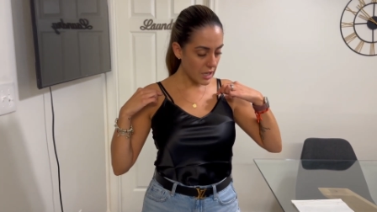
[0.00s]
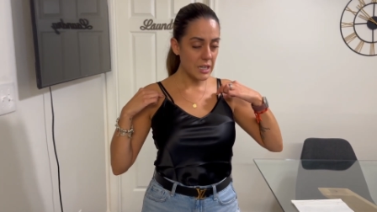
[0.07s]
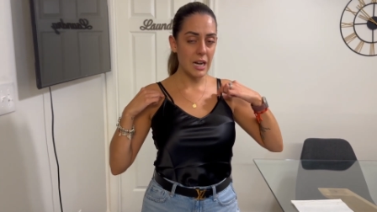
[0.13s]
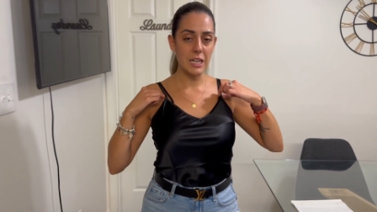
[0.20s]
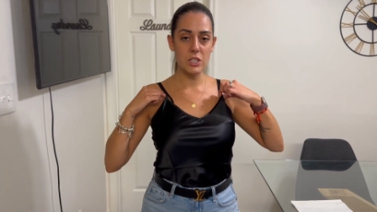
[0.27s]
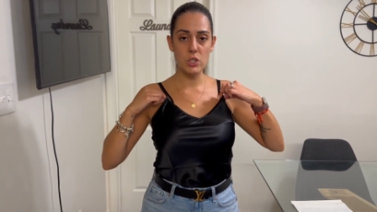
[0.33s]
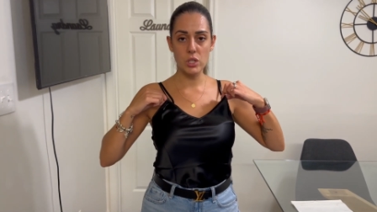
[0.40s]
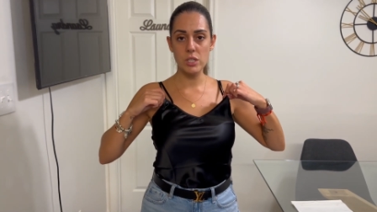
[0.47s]

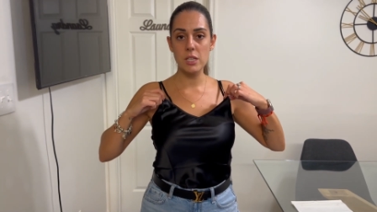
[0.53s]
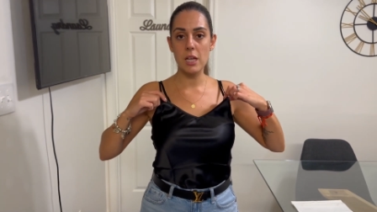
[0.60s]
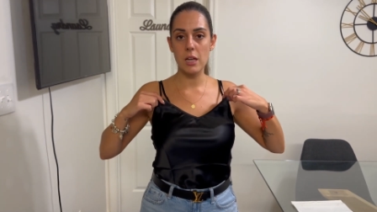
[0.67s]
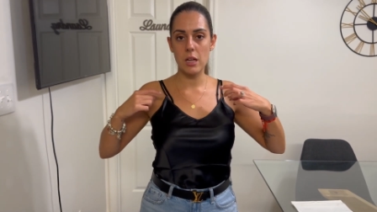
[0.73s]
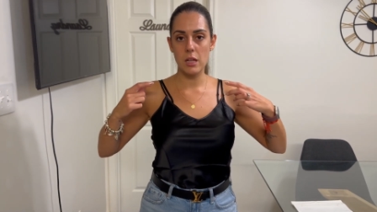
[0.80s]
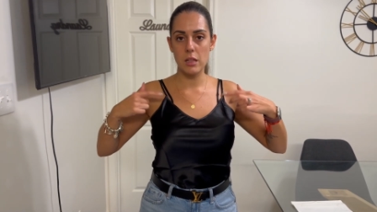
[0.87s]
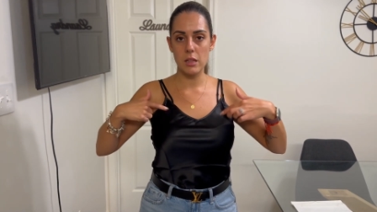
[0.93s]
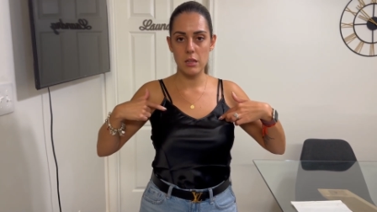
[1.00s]
i choose
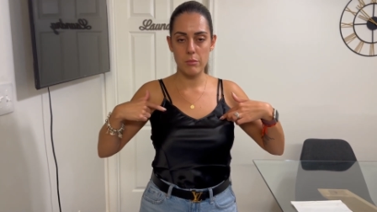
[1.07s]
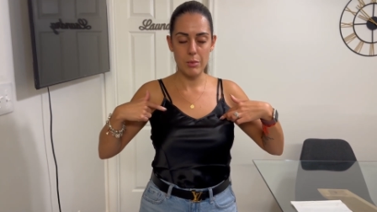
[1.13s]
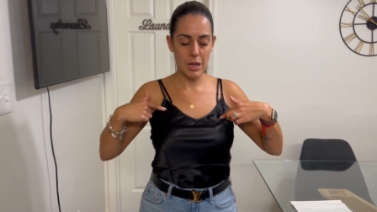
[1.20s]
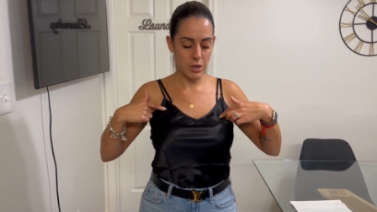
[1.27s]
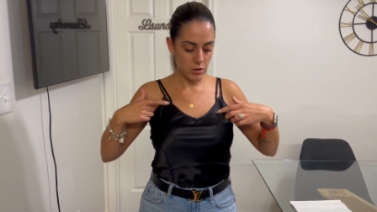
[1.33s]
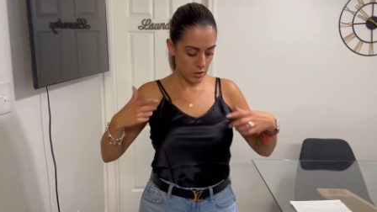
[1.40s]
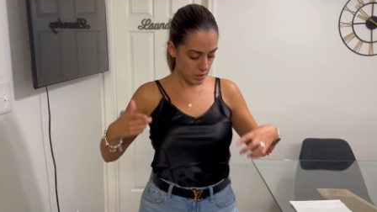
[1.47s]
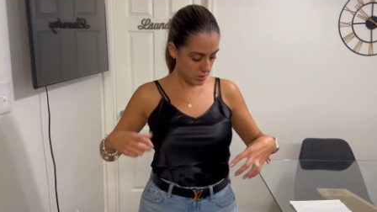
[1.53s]
the the
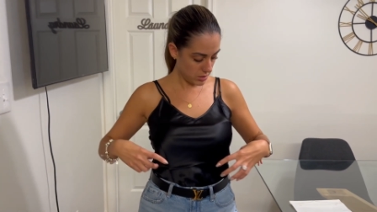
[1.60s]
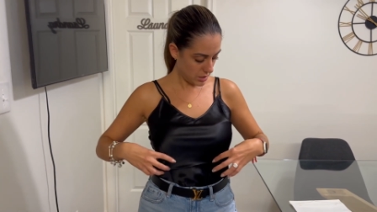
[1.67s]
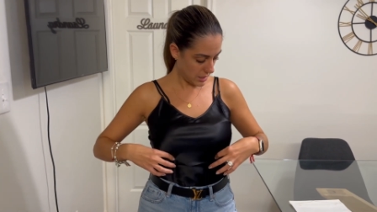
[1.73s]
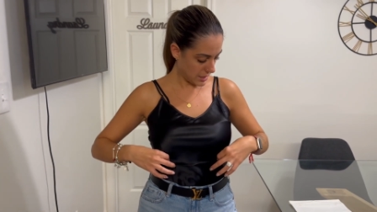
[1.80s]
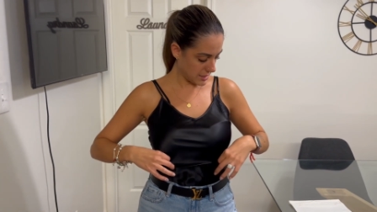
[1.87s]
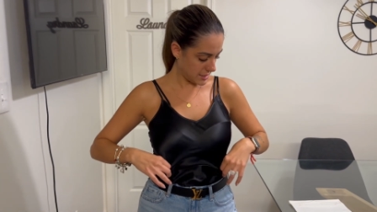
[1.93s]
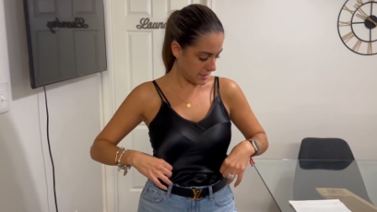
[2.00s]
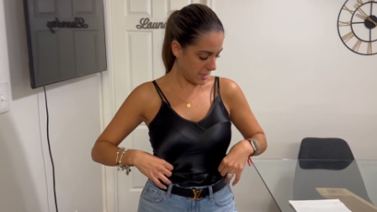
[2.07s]
black color like
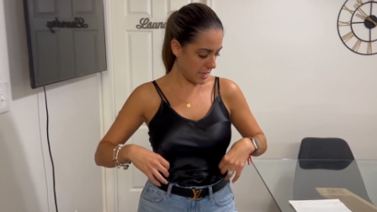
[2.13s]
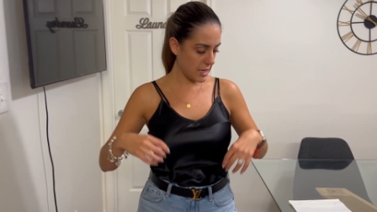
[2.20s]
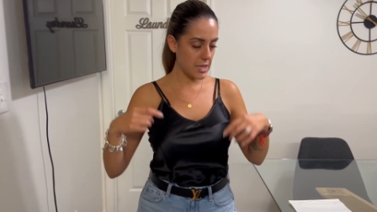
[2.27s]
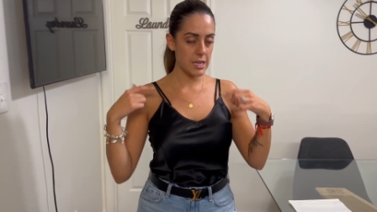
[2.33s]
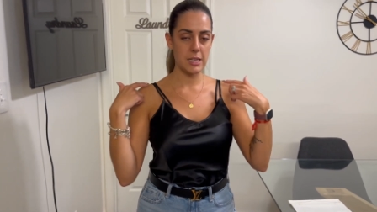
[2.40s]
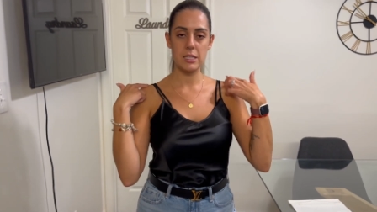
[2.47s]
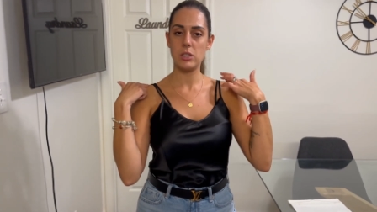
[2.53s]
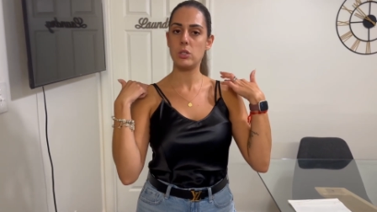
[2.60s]
i say it
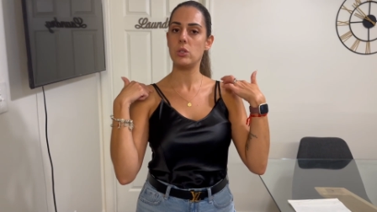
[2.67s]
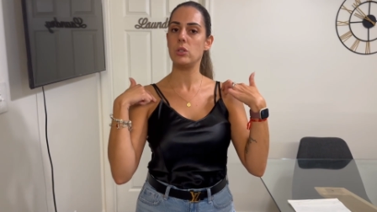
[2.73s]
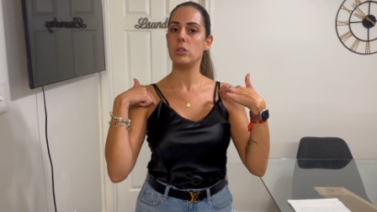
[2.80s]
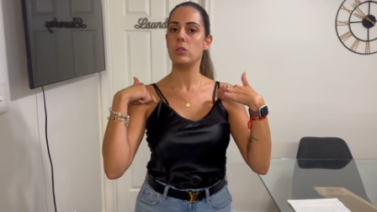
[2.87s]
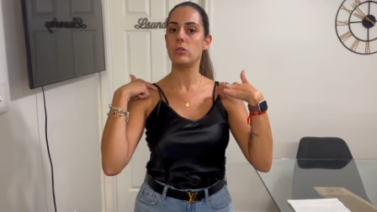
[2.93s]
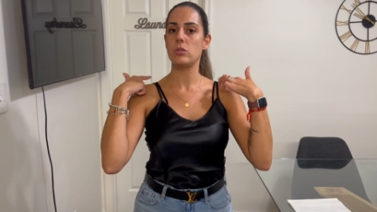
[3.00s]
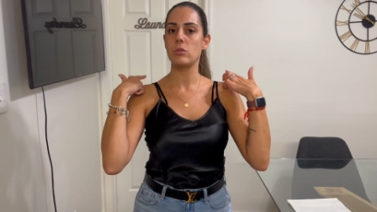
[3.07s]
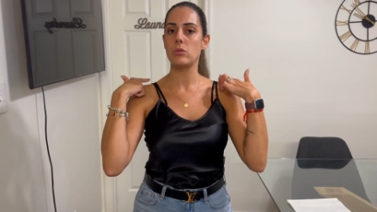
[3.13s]
has
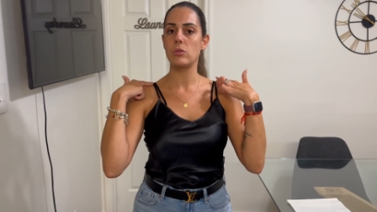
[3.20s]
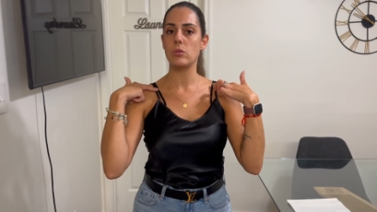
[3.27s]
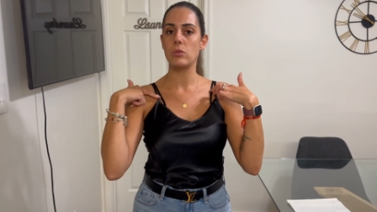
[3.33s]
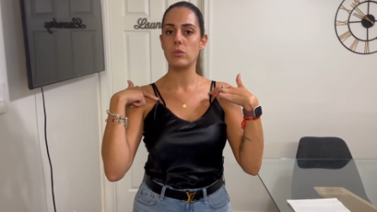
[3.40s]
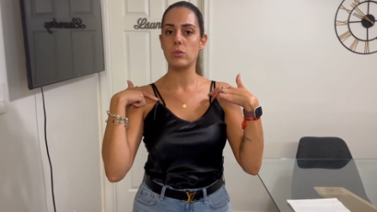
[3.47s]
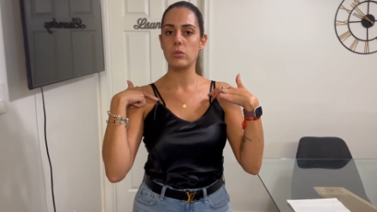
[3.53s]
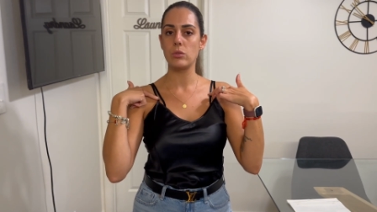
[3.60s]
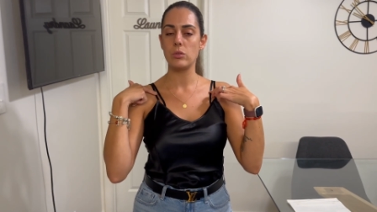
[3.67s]

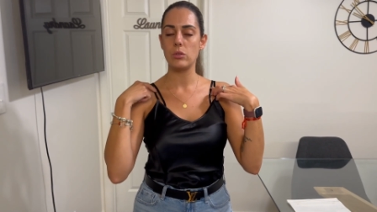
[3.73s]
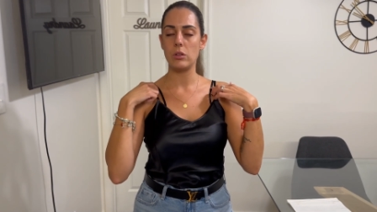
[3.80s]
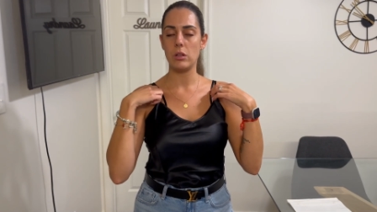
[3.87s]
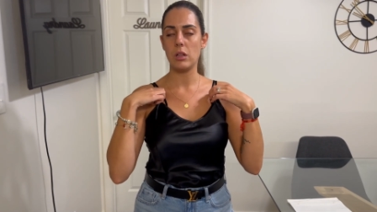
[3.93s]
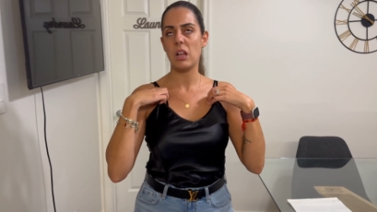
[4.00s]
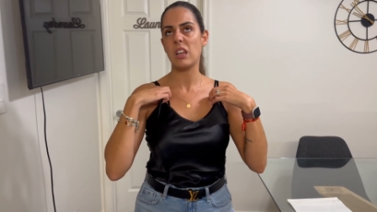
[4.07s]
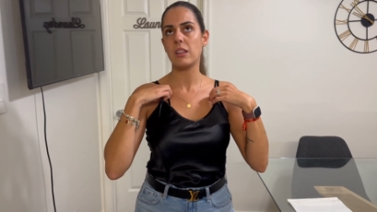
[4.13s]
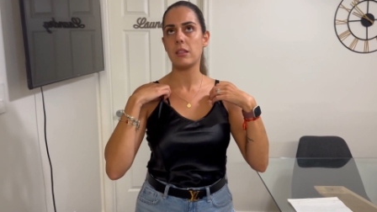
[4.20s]
two
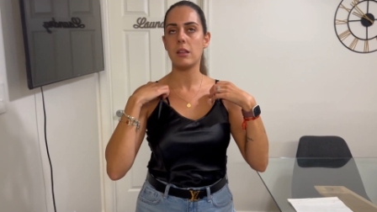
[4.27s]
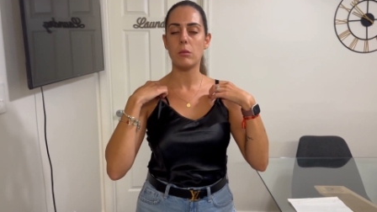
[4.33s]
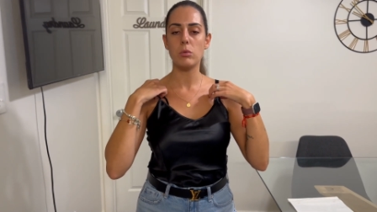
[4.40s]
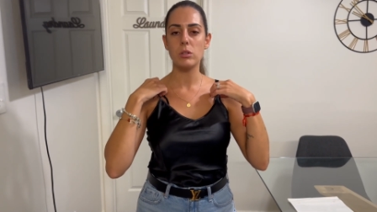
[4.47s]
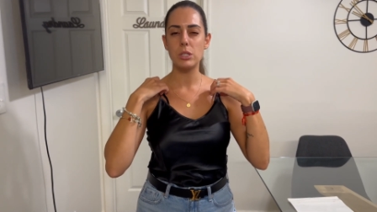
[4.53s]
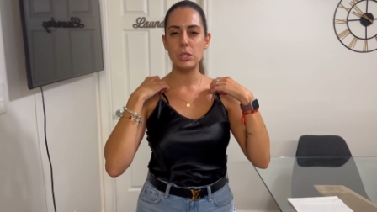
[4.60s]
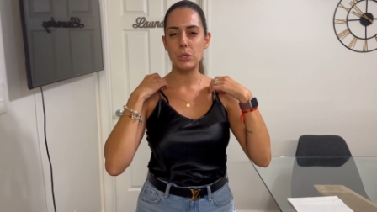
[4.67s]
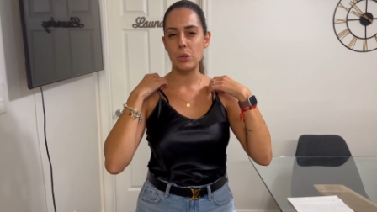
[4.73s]
like double
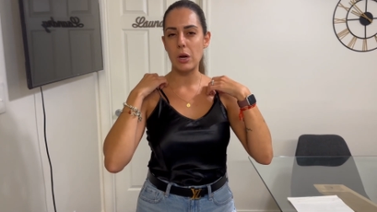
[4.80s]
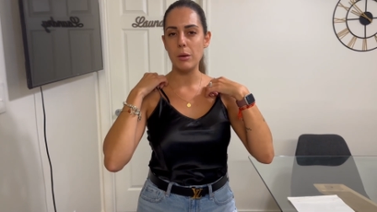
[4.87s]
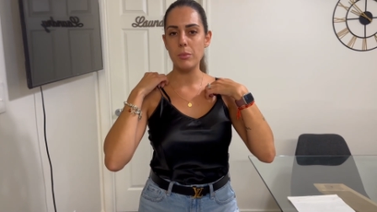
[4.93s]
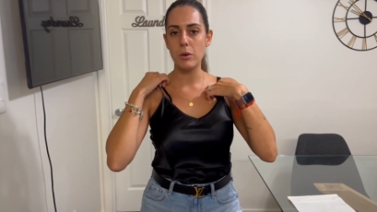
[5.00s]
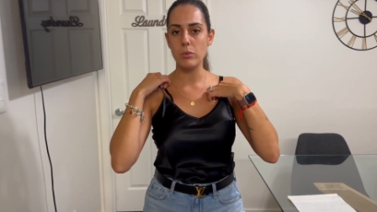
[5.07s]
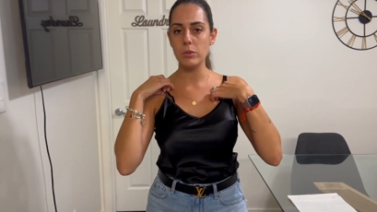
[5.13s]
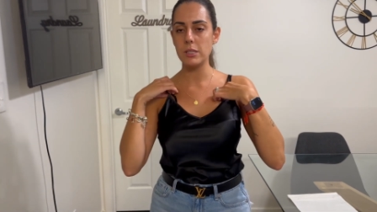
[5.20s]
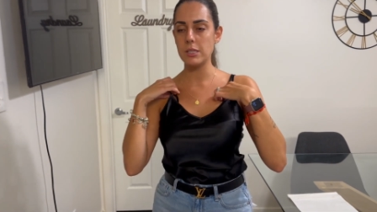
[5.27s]
strap i would